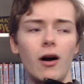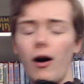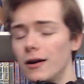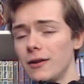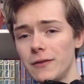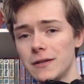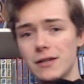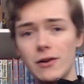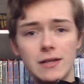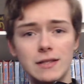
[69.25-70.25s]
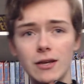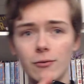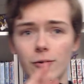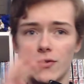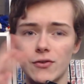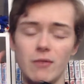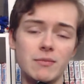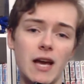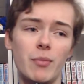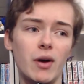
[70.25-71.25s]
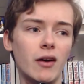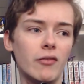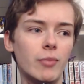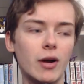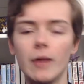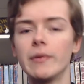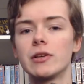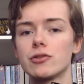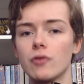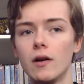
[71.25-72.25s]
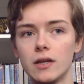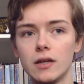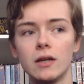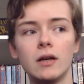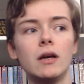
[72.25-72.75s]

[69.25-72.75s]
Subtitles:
All of these series deal with some type of becoming stronger